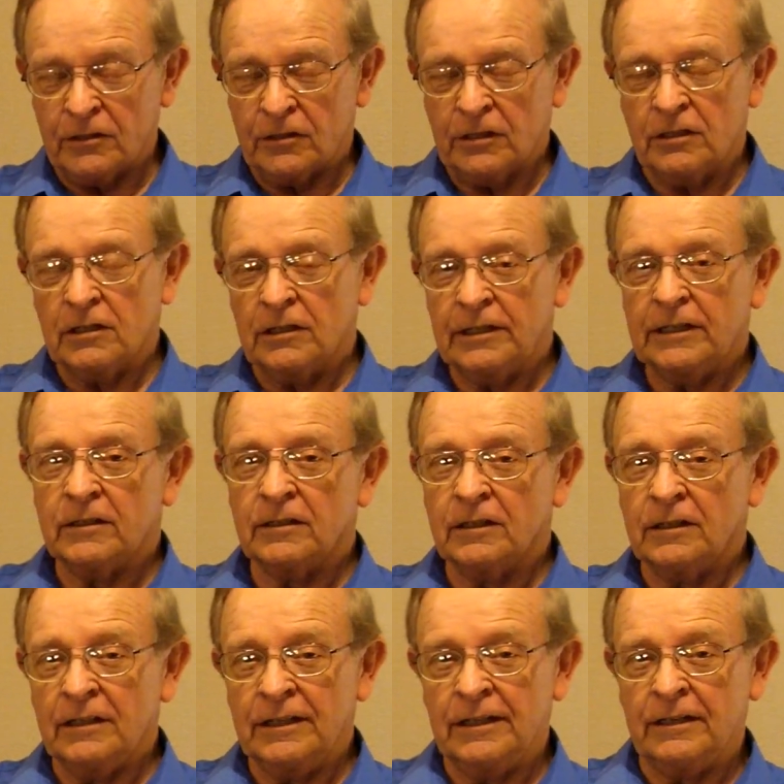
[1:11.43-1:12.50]
Is this
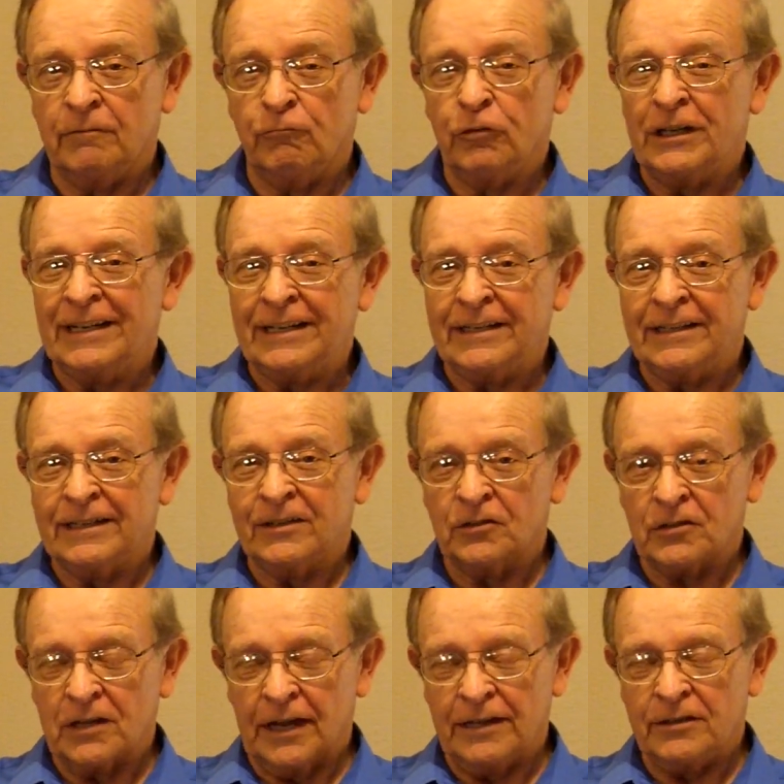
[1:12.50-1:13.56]
legal in renting a
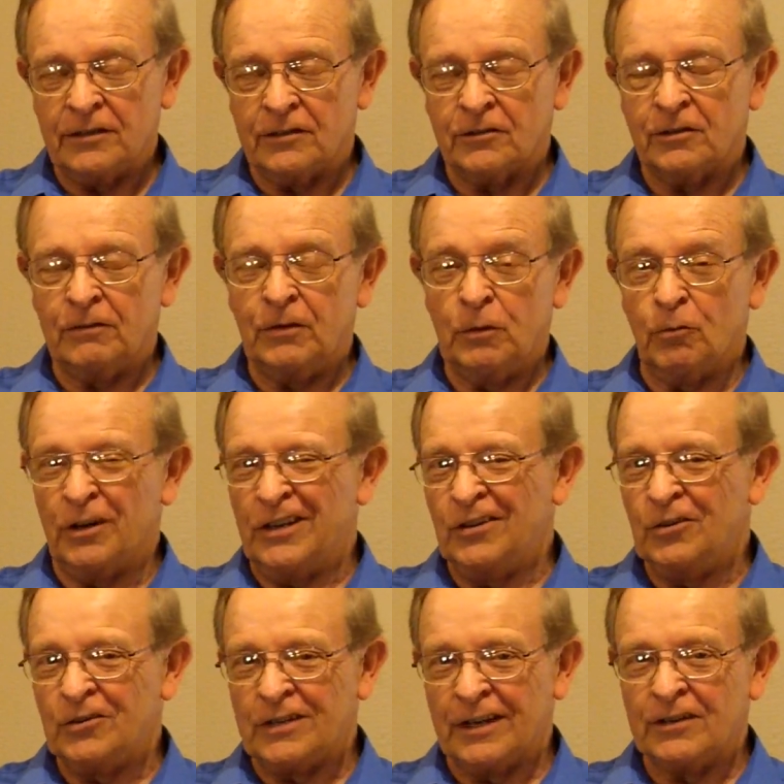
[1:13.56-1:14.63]
dealer's license, if you want to
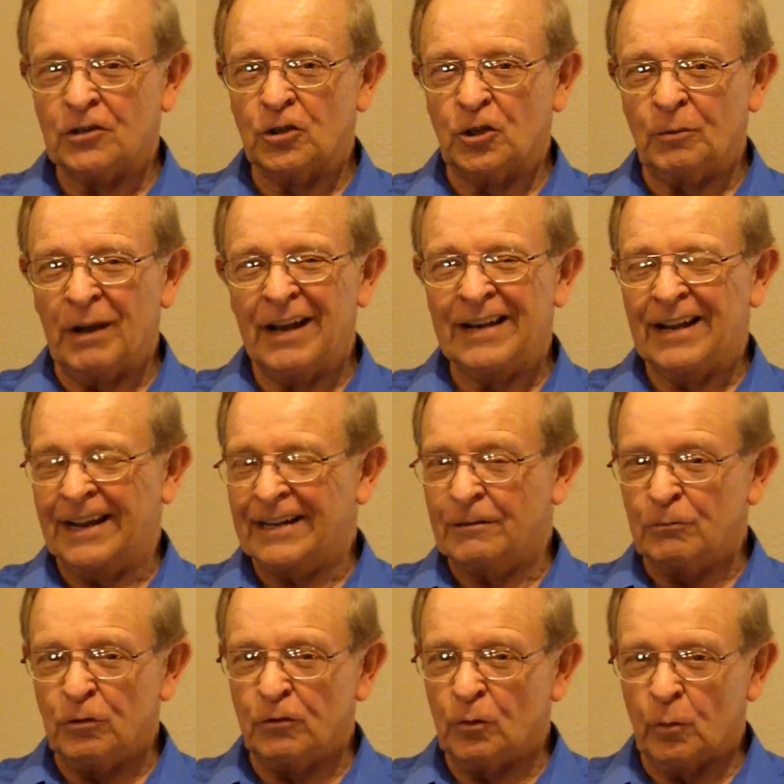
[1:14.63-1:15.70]
use that term? I'd like
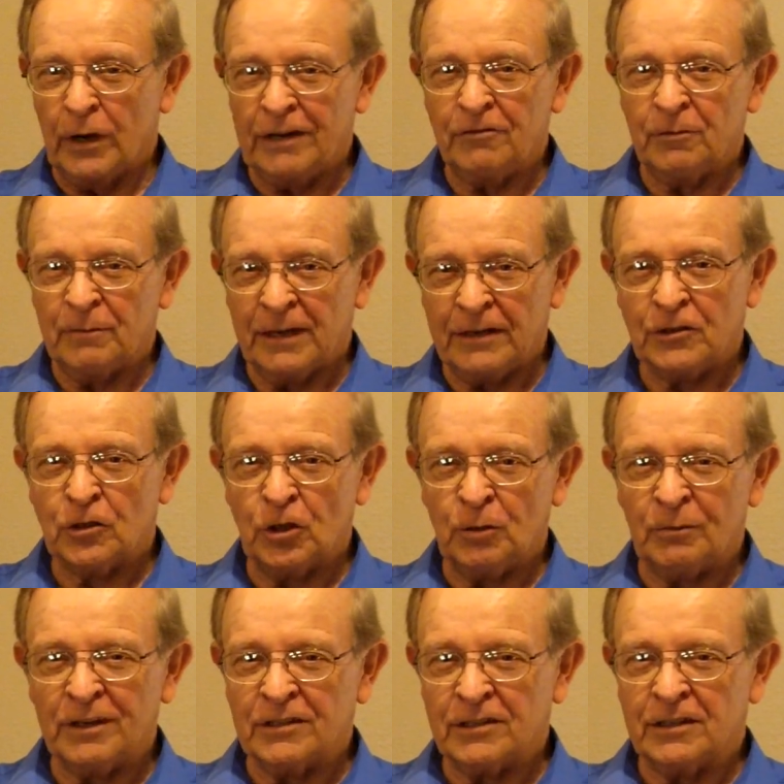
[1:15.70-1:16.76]
to move away from that
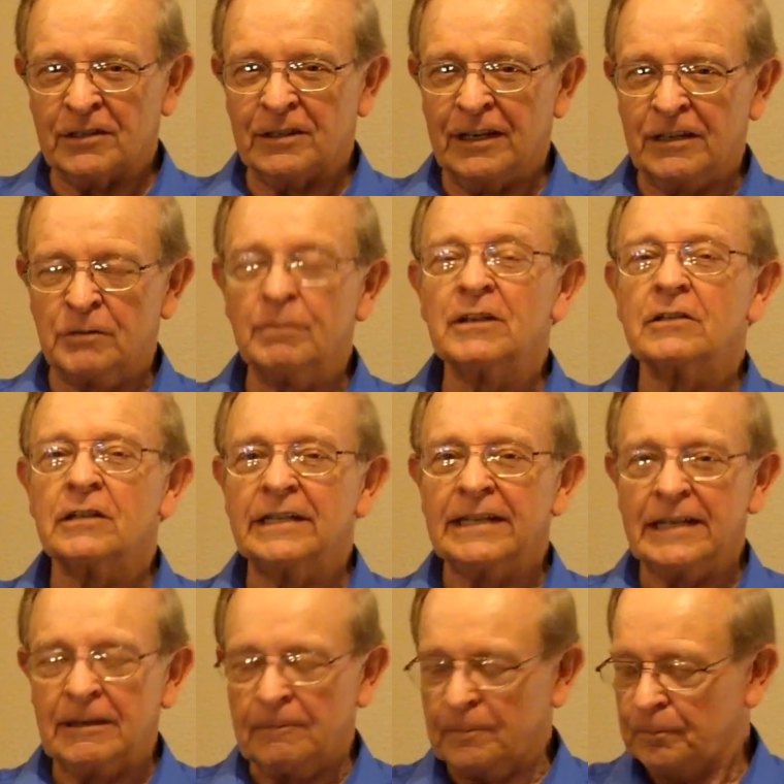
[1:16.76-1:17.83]
term because it's
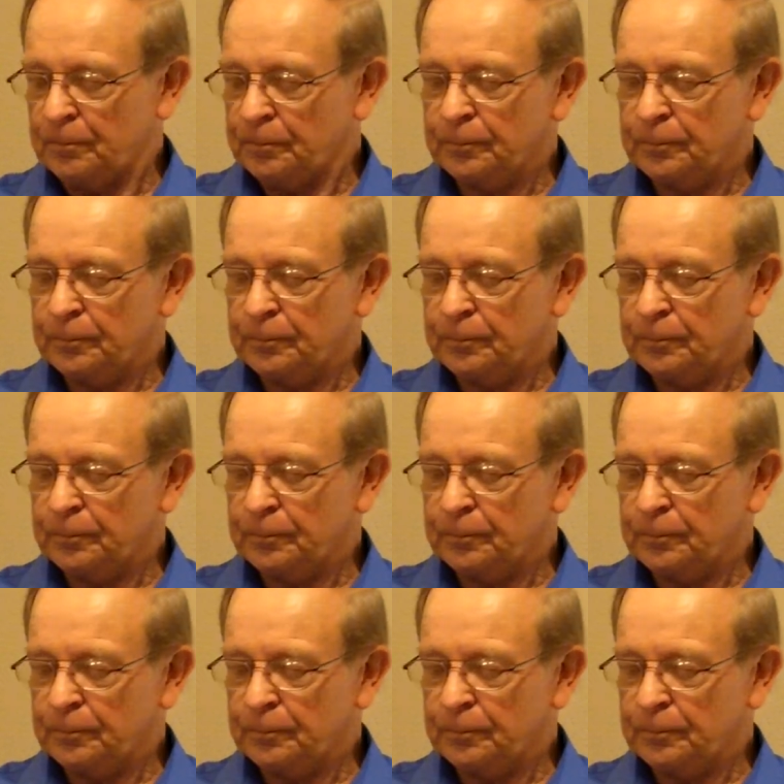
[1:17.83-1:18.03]
misleading.